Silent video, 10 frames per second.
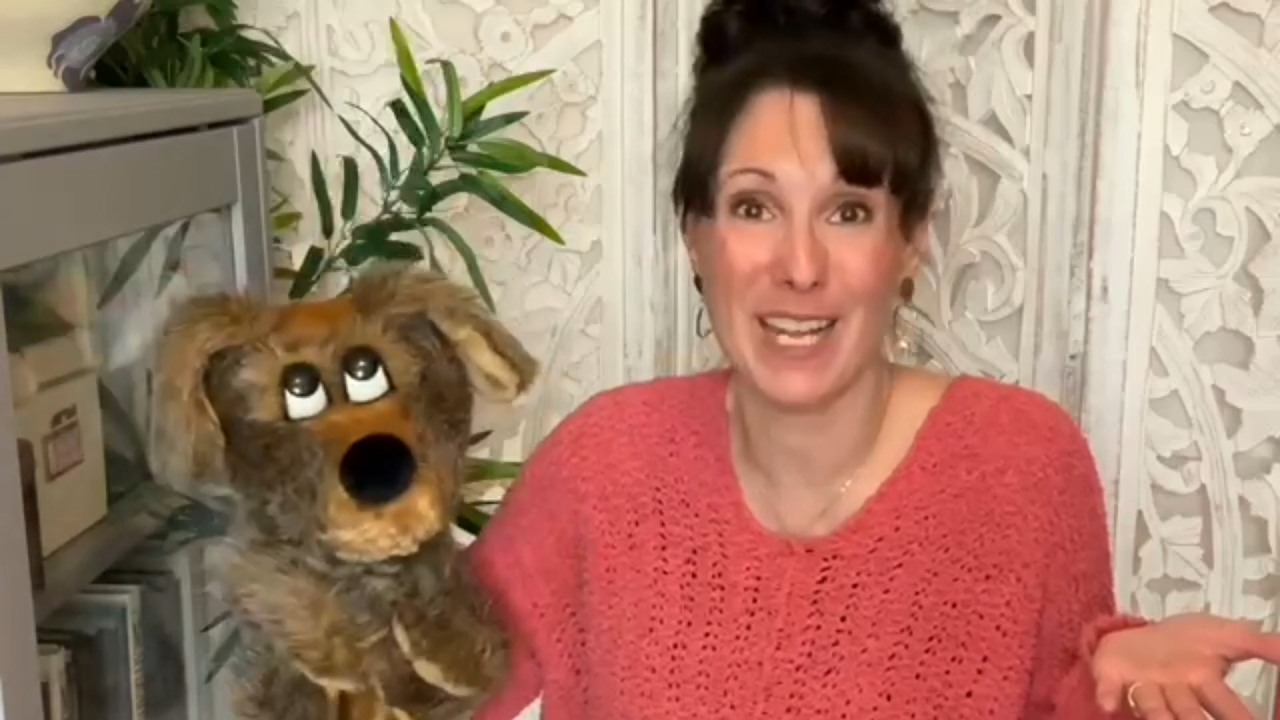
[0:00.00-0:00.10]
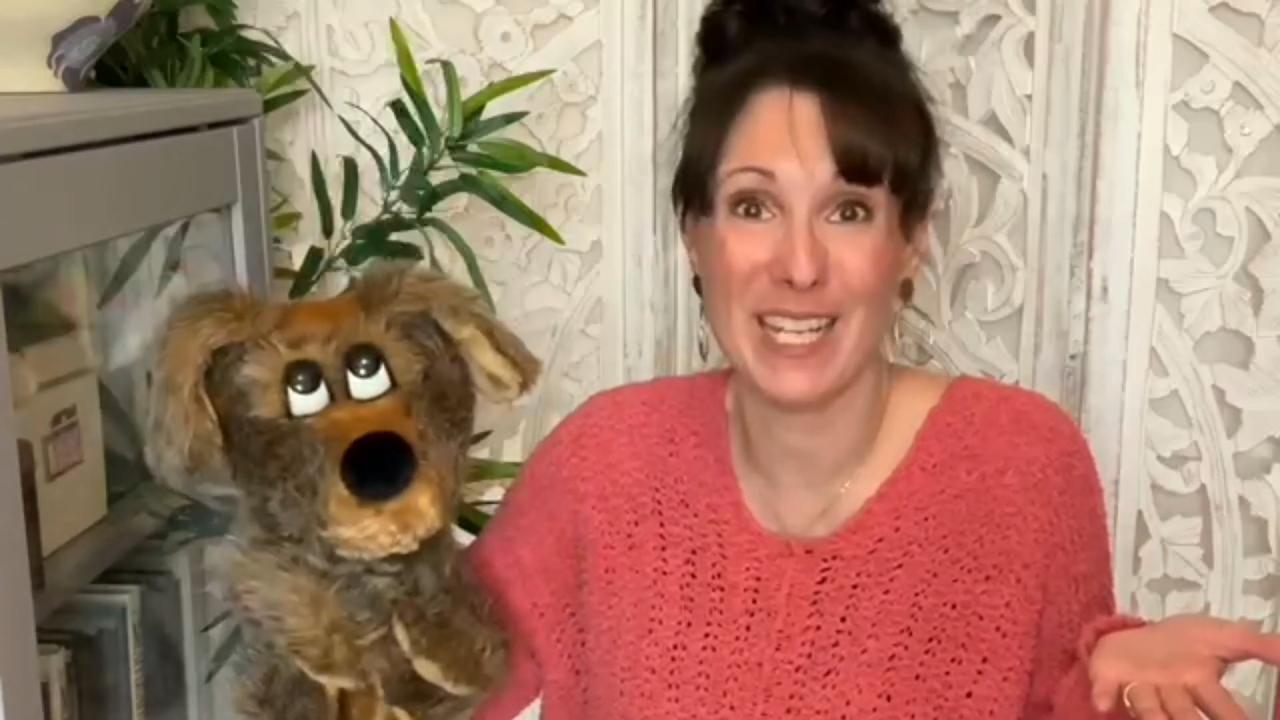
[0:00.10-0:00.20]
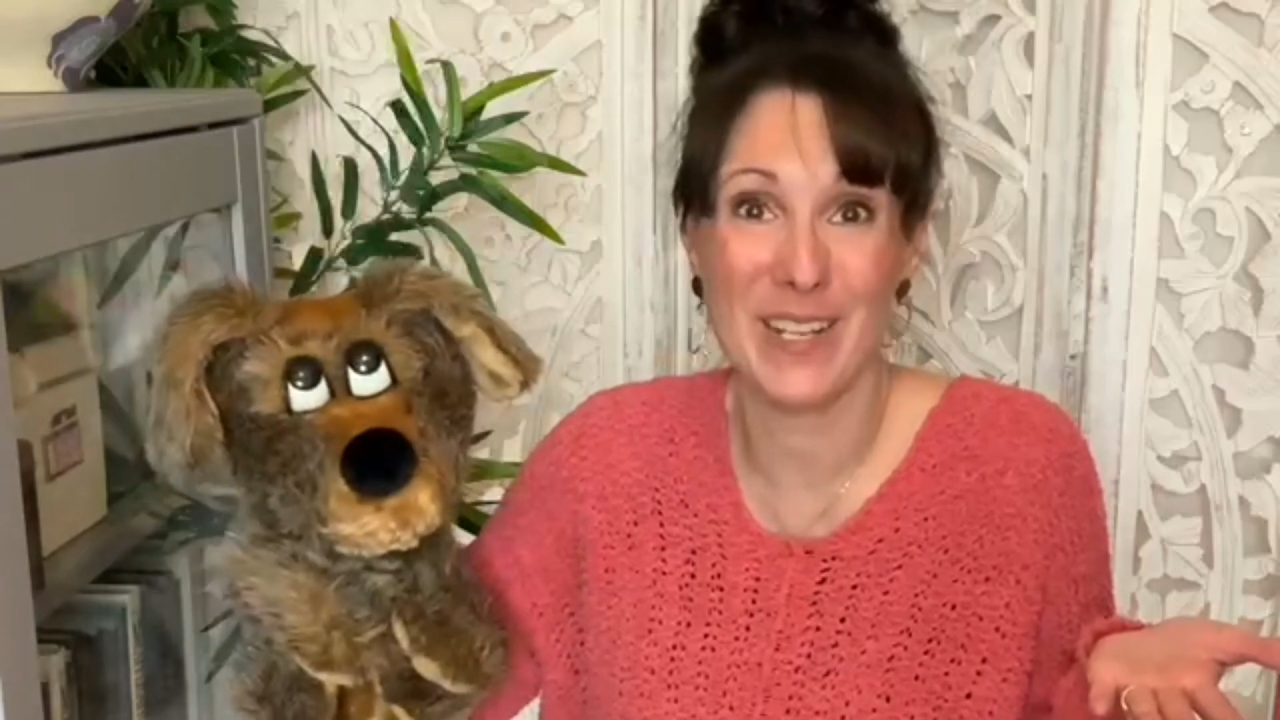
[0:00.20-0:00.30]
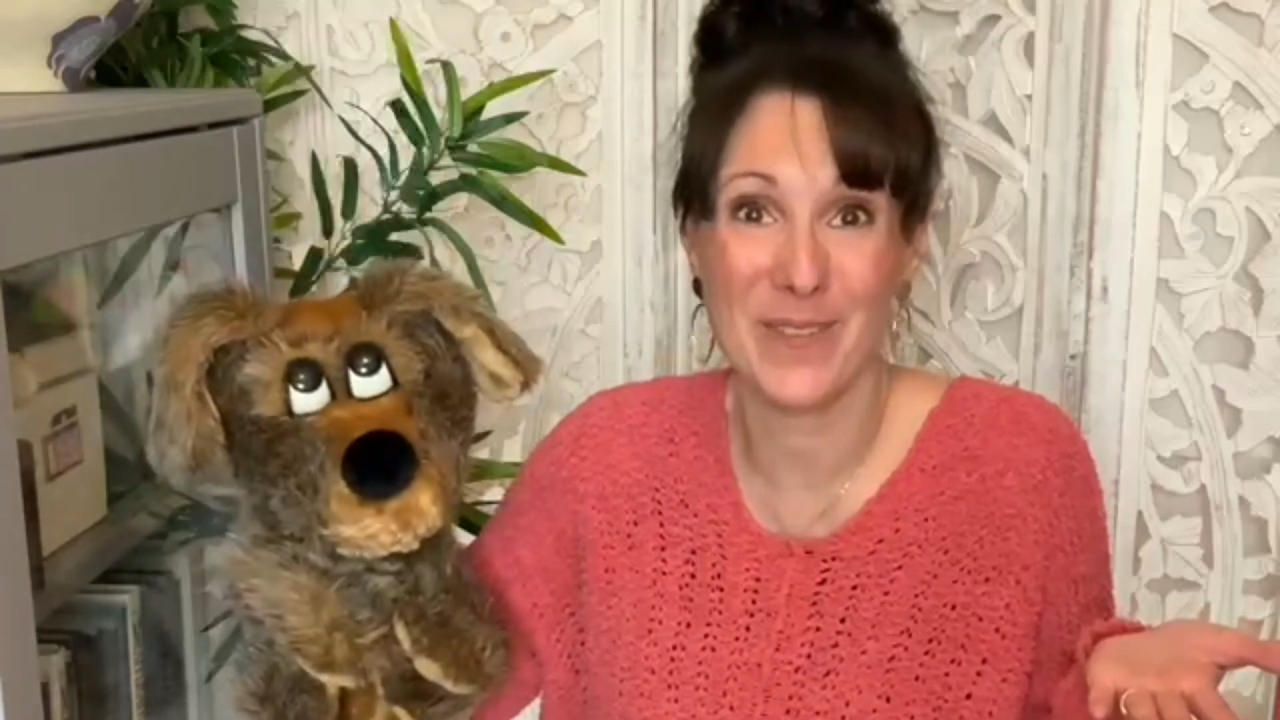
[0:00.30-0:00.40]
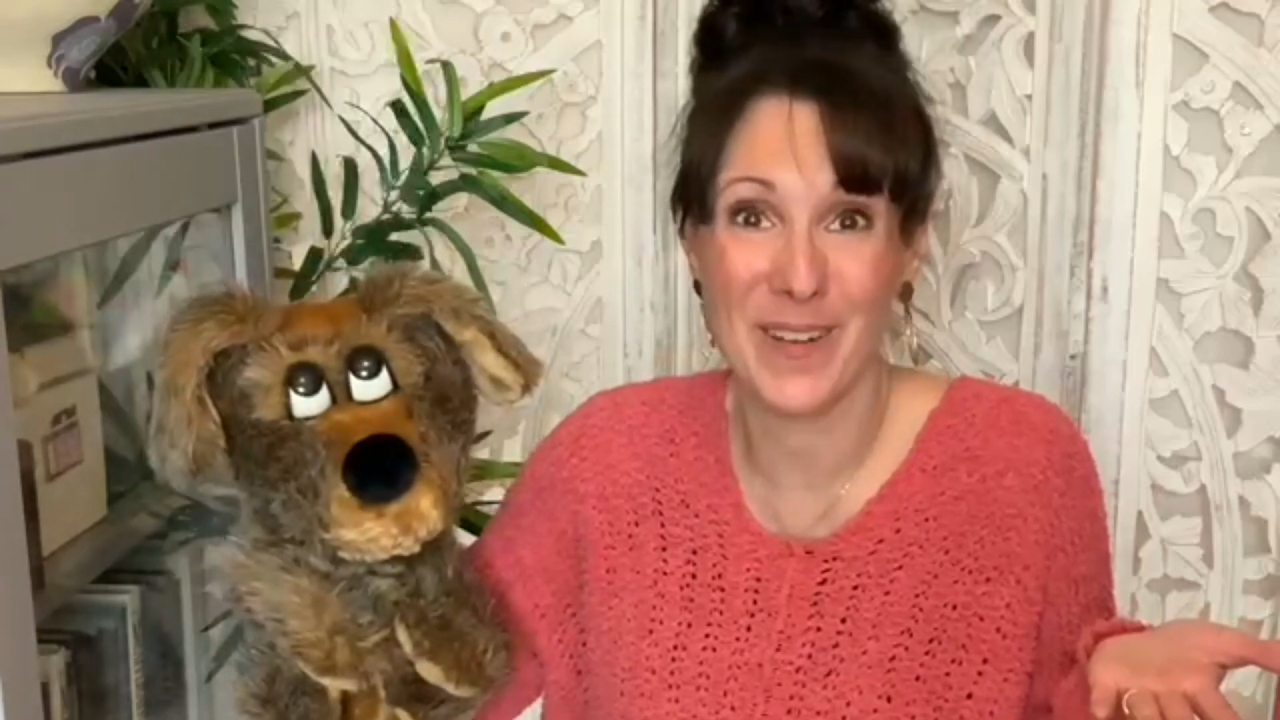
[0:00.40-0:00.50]

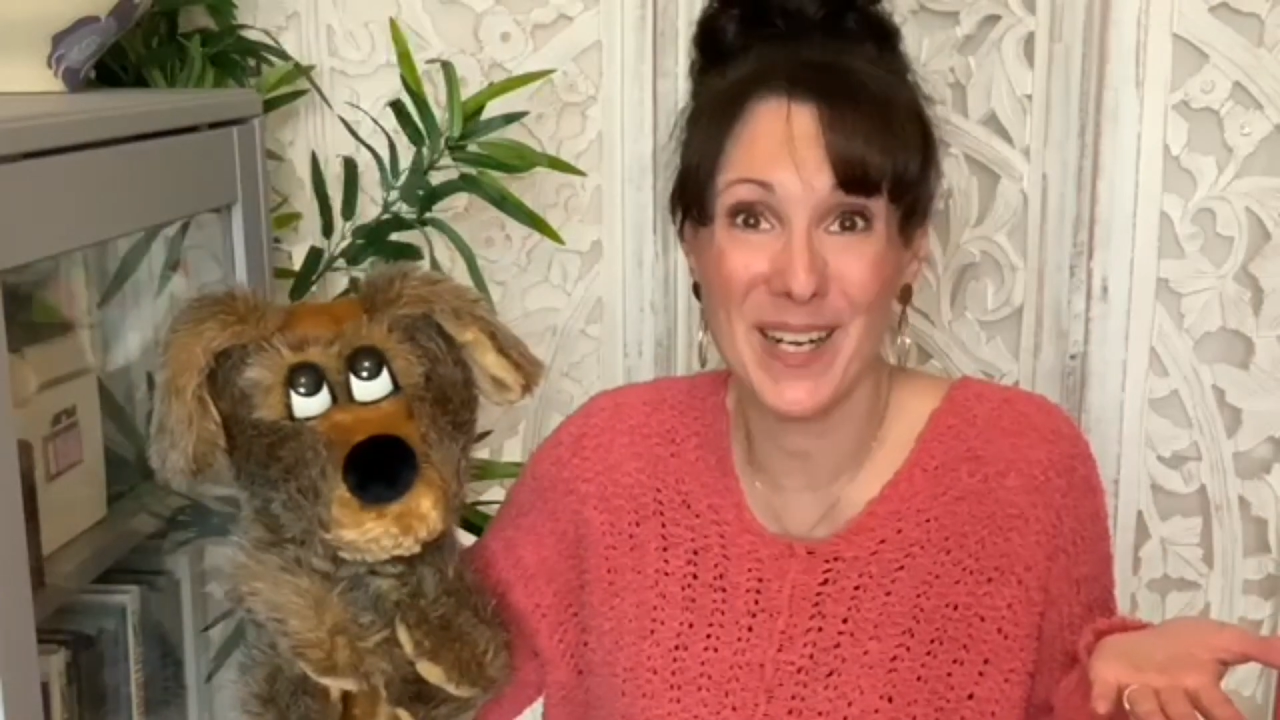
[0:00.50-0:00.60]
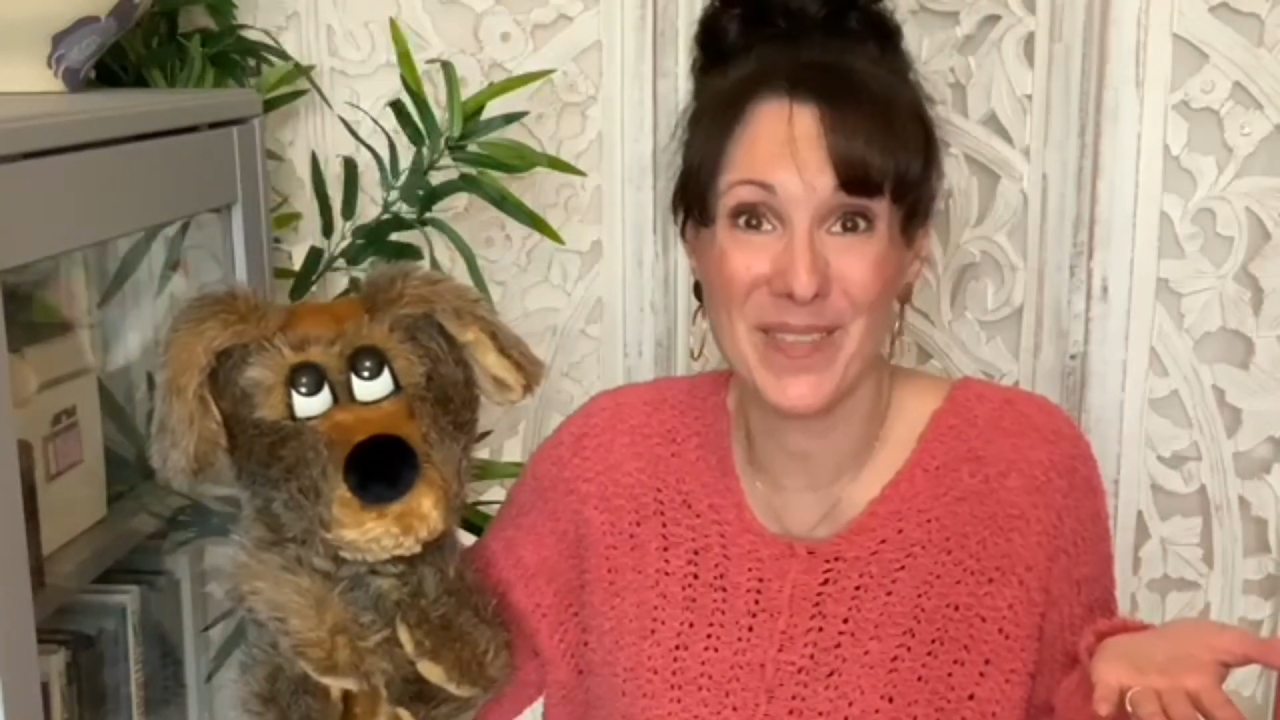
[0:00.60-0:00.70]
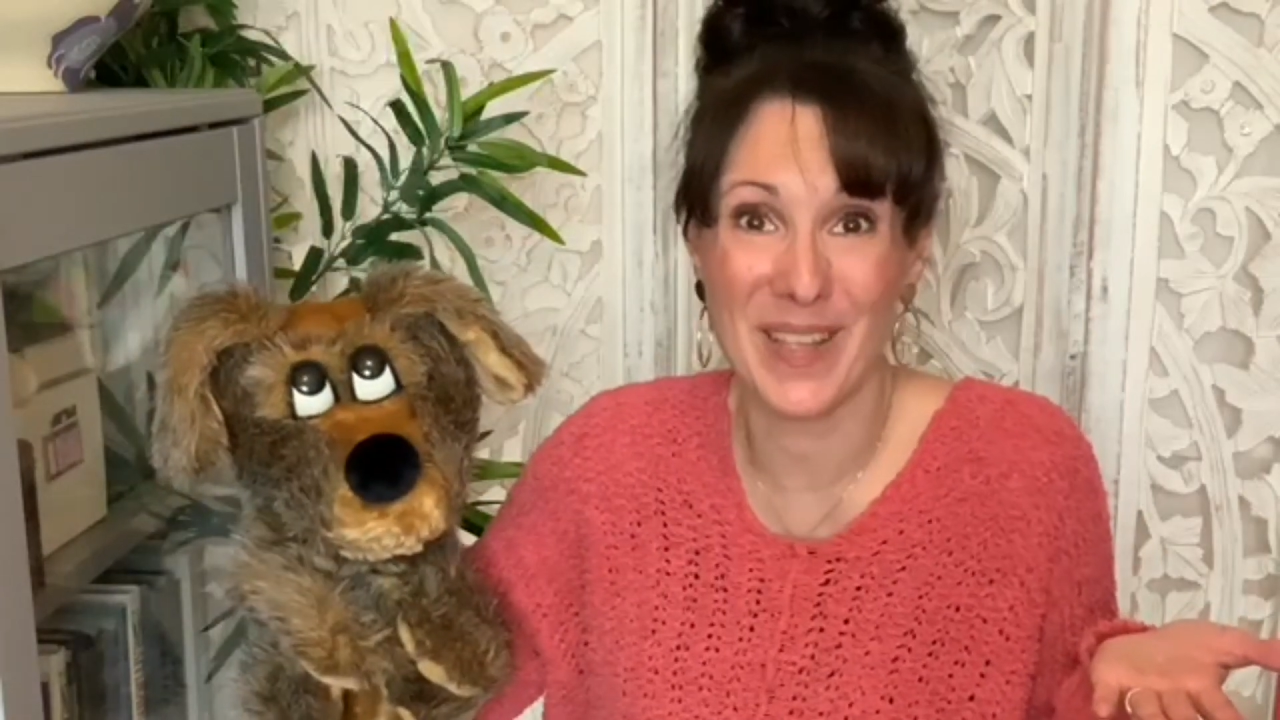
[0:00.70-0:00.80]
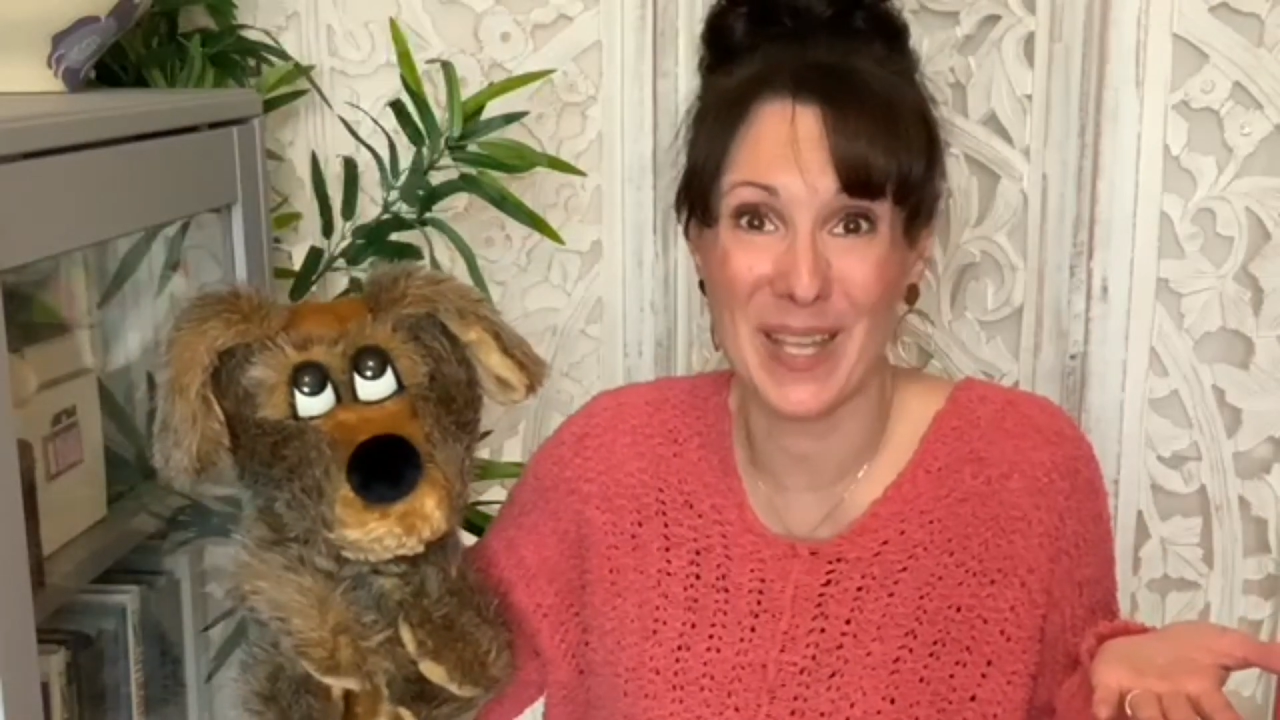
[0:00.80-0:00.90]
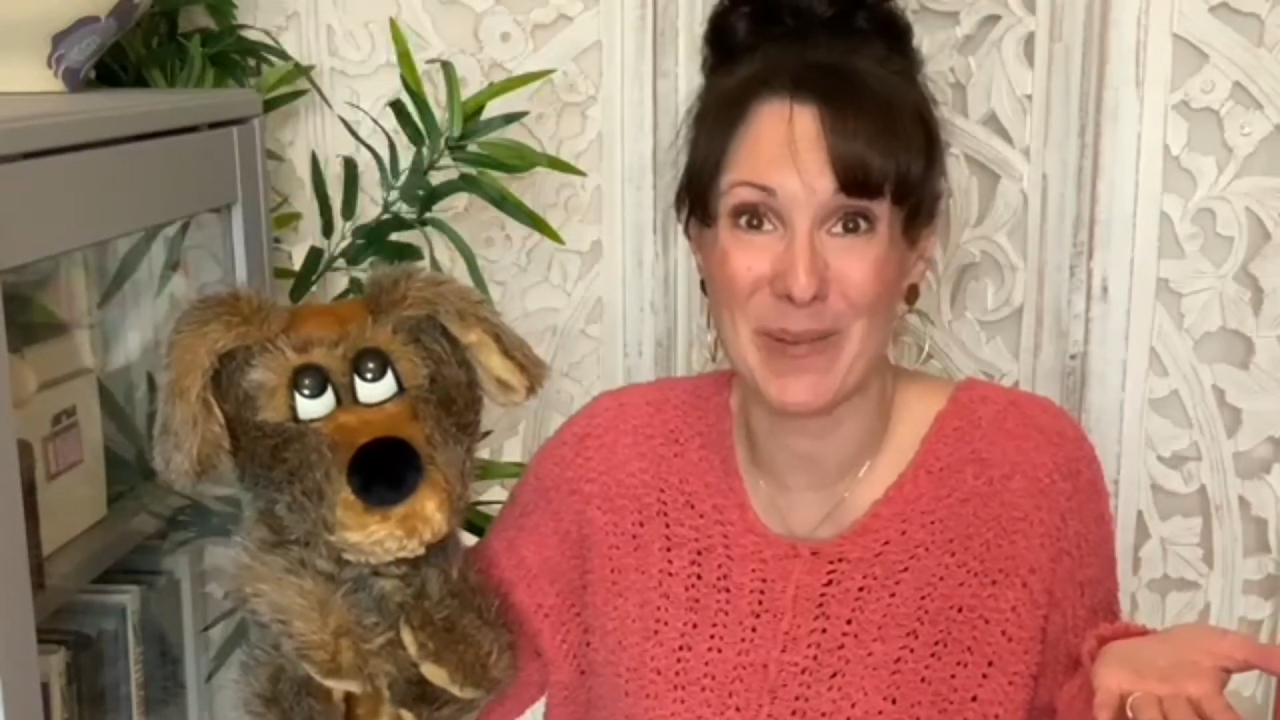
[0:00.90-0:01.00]
in front of
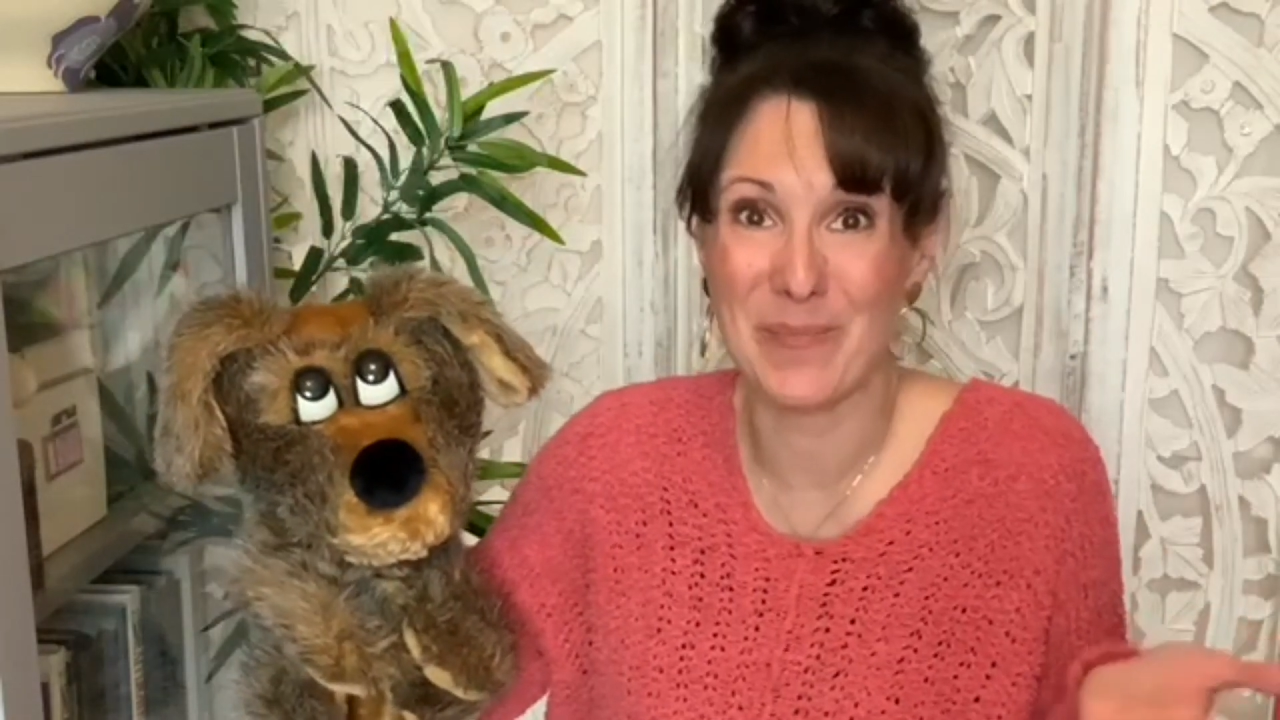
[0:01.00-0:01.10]
him.